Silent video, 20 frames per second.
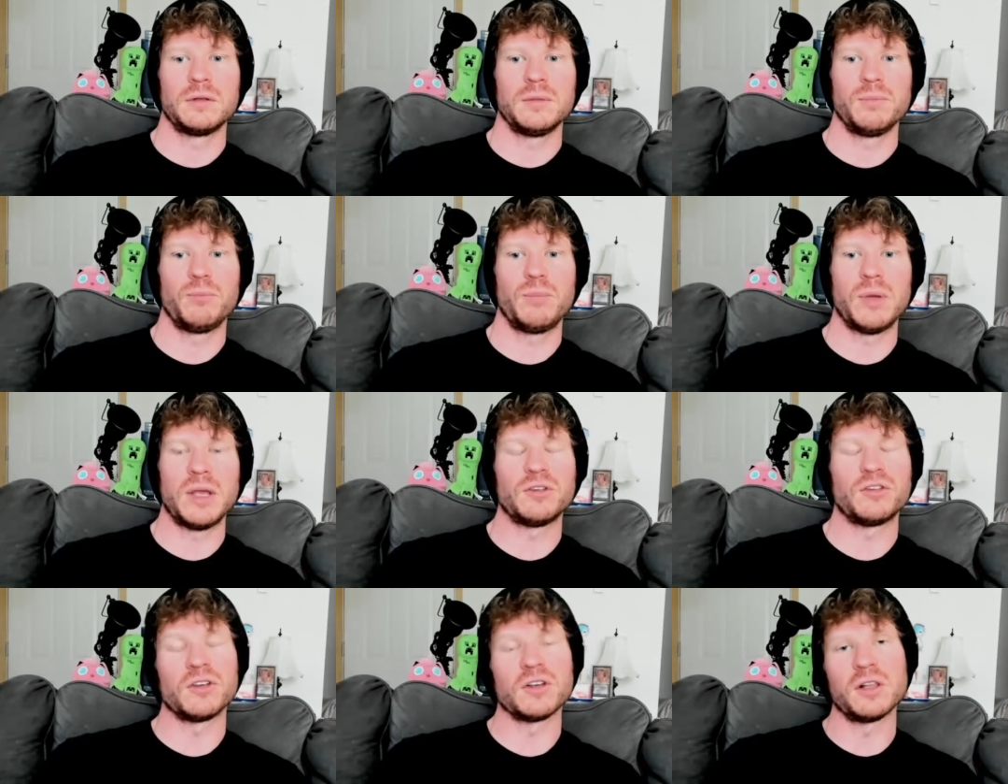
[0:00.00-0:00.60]

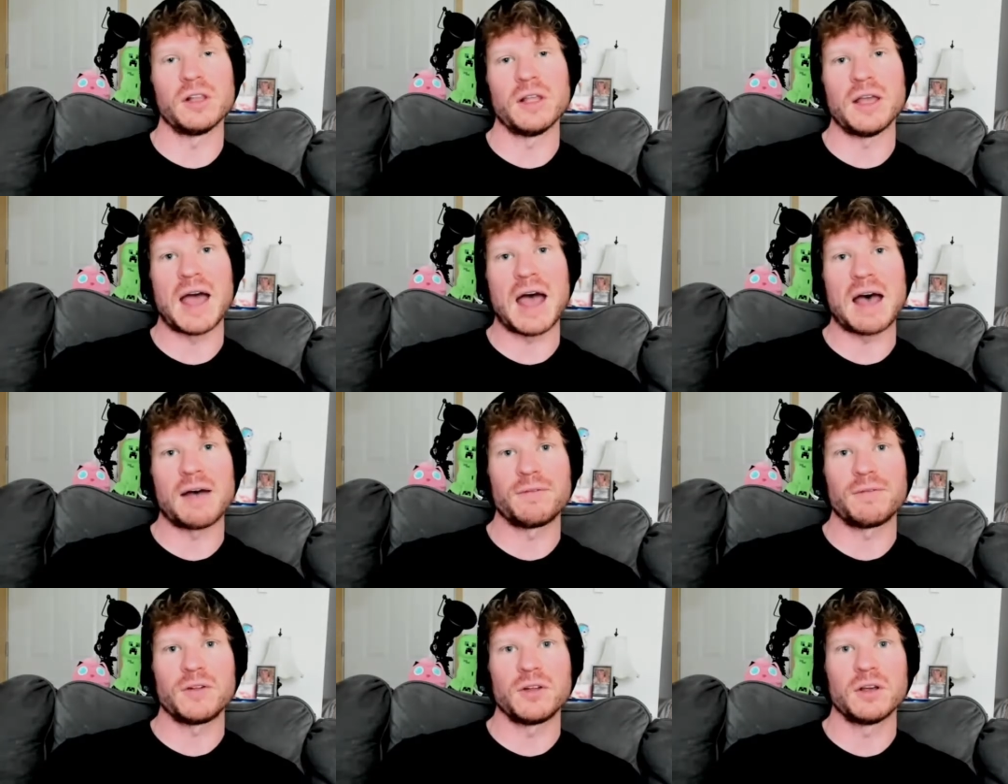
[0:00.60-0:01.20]
basically
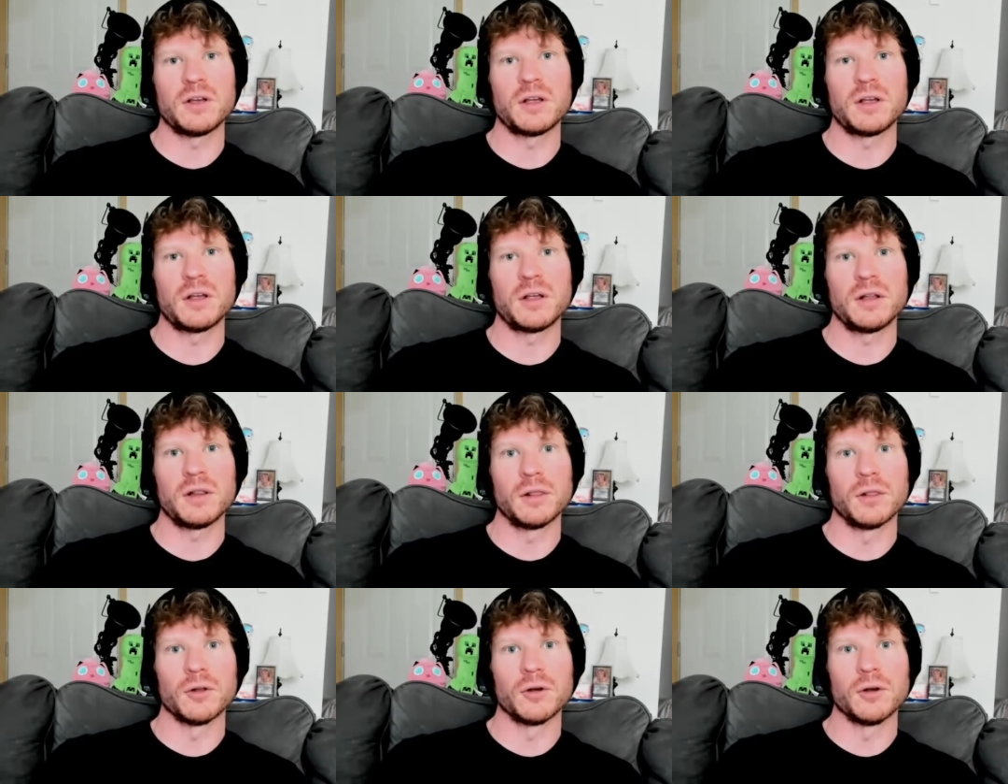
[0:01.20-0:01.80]
have to
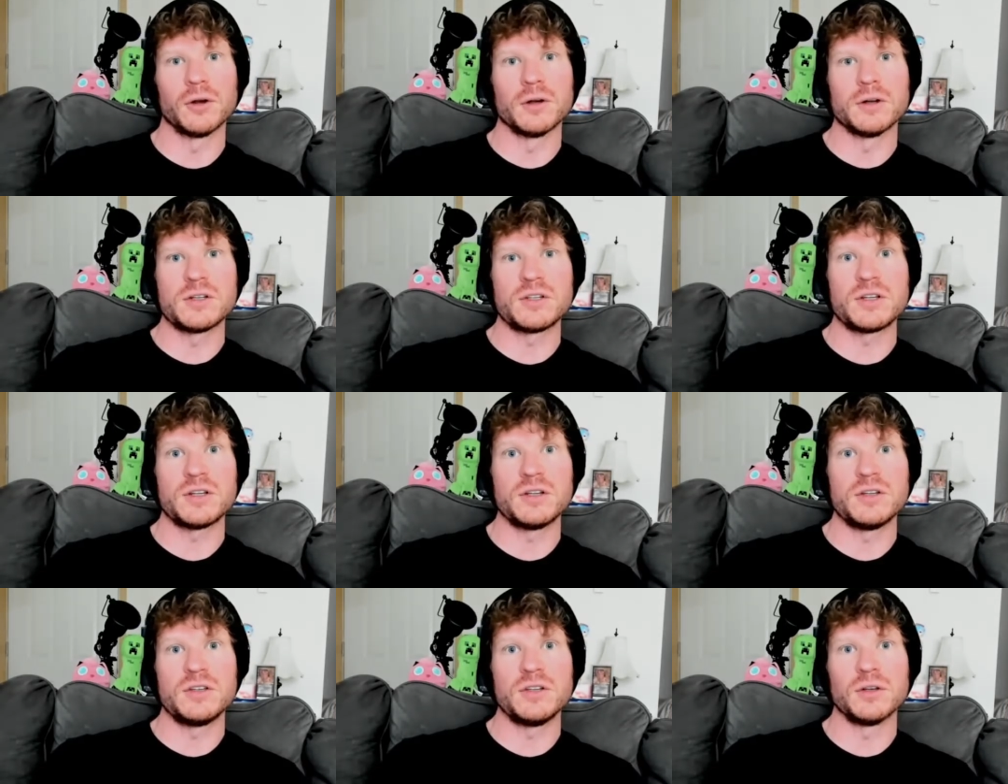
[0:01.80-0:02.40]
learn
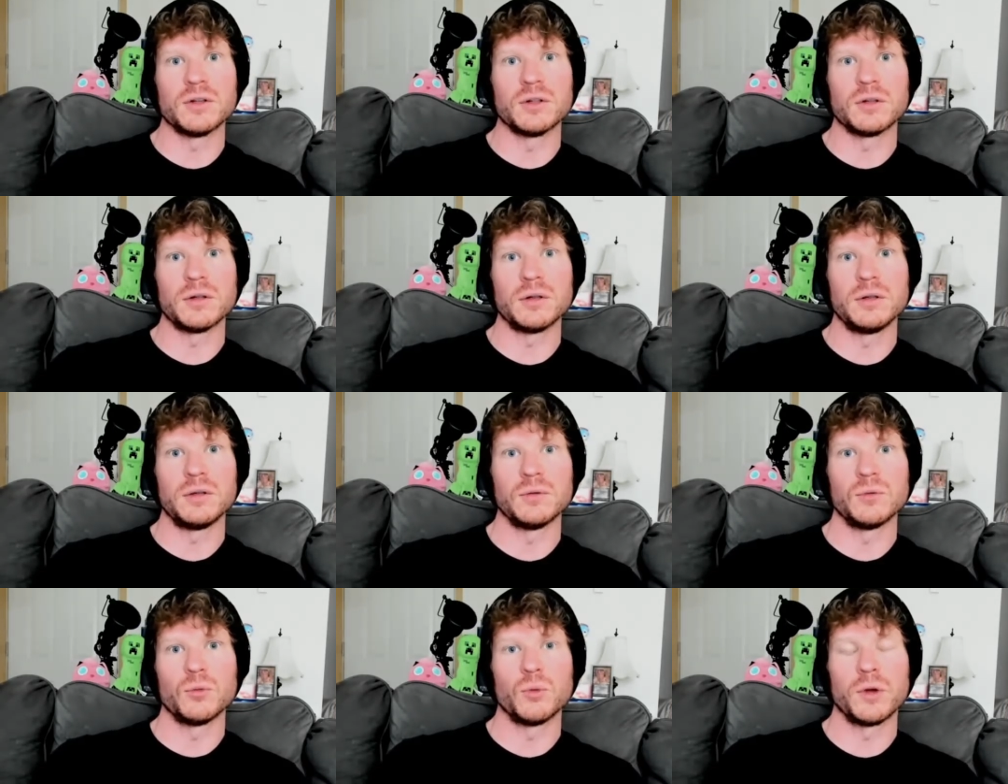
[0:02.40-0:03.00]
to deal
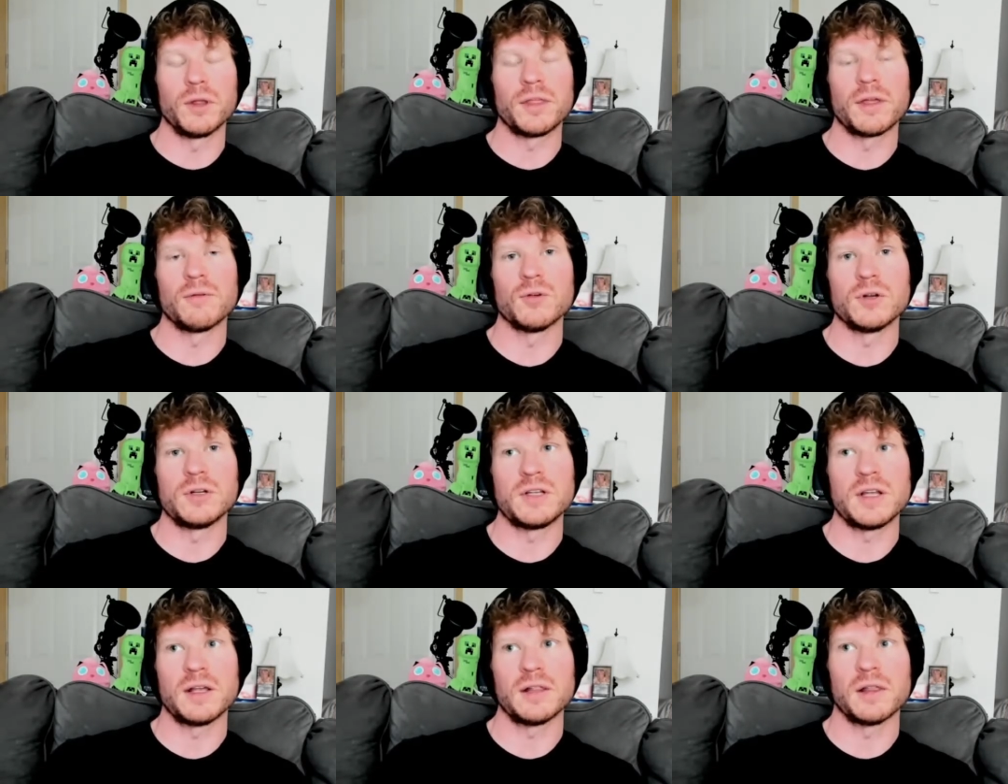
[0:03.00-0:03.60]
with
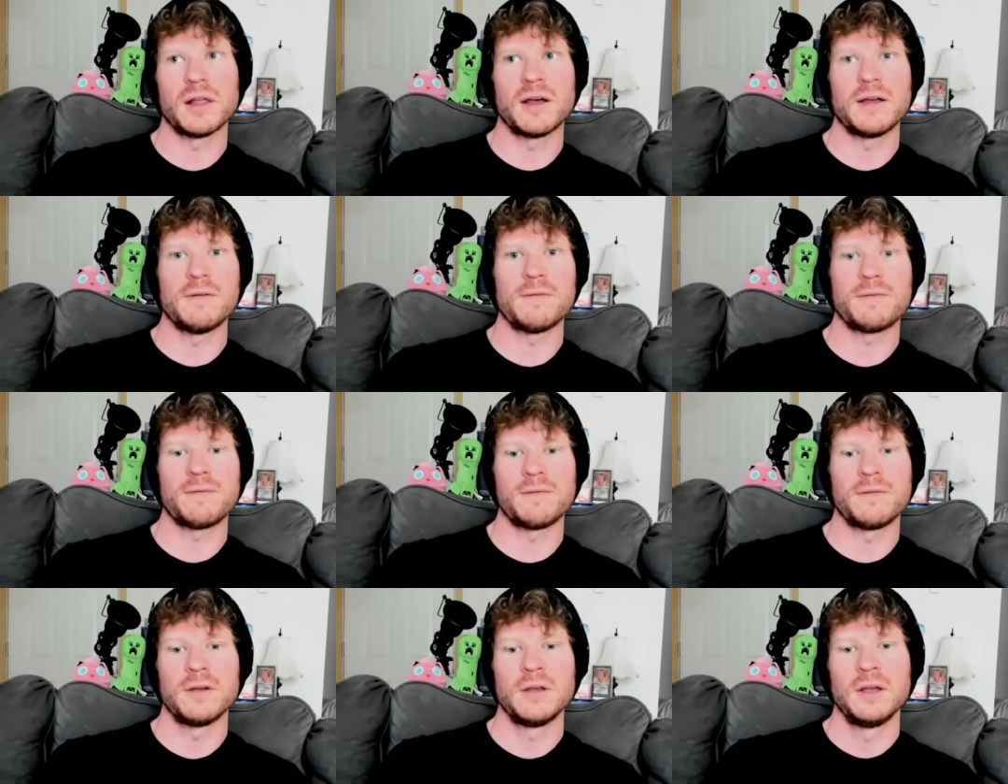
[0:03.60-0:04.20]
everyday
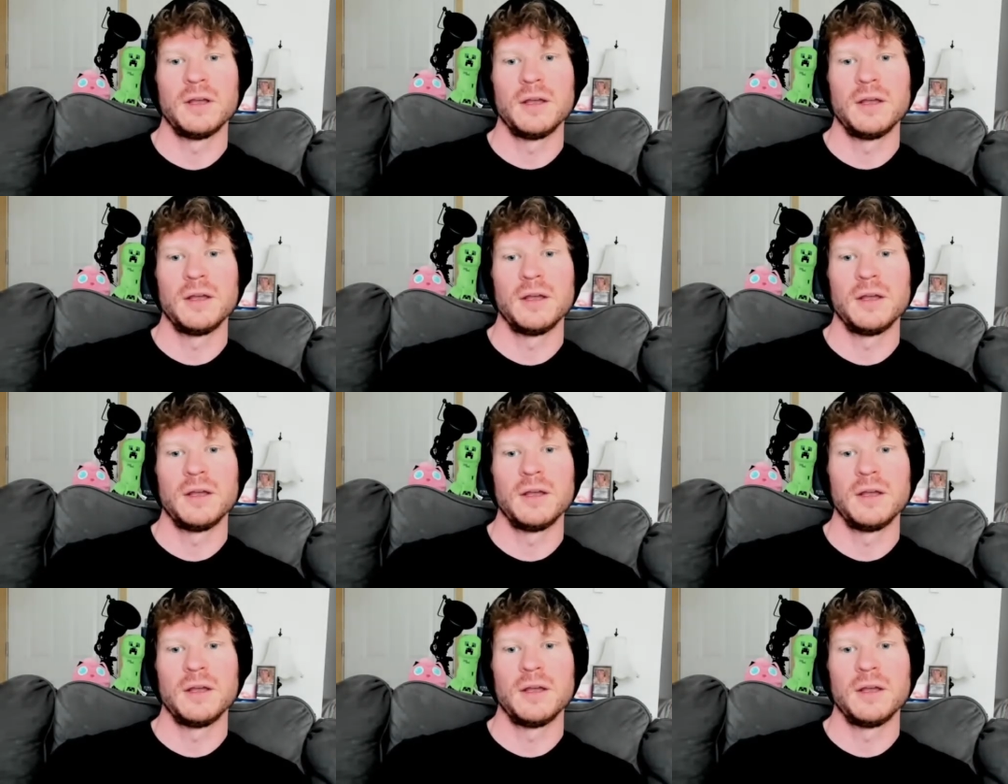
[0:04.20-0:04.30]
life